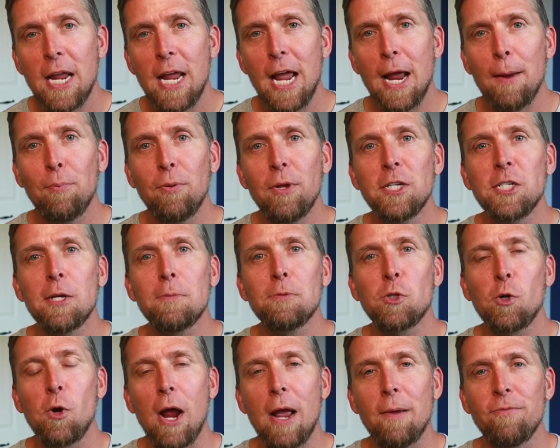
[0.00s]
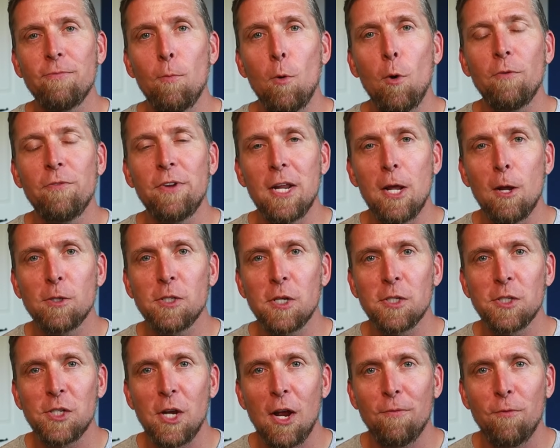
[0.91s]
And please subscribe for more videos on
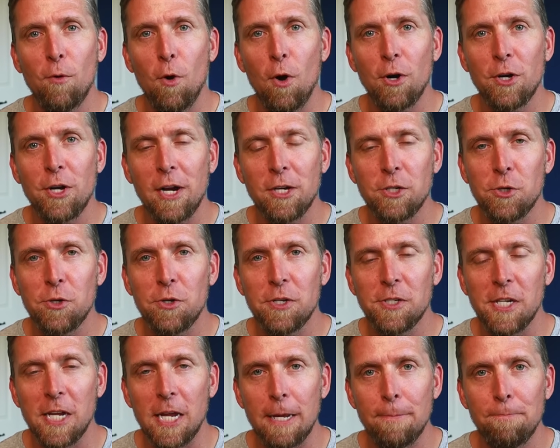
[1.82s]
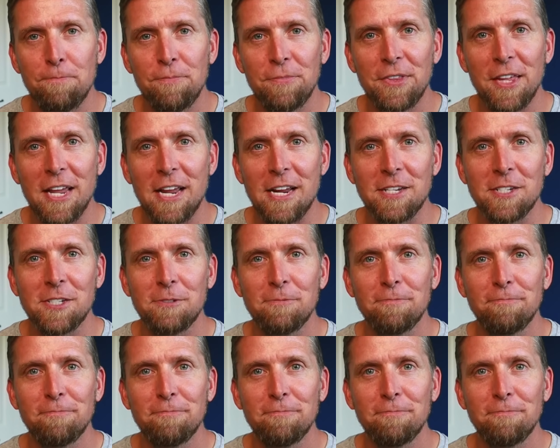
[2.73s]
software architecture and design. Thanks.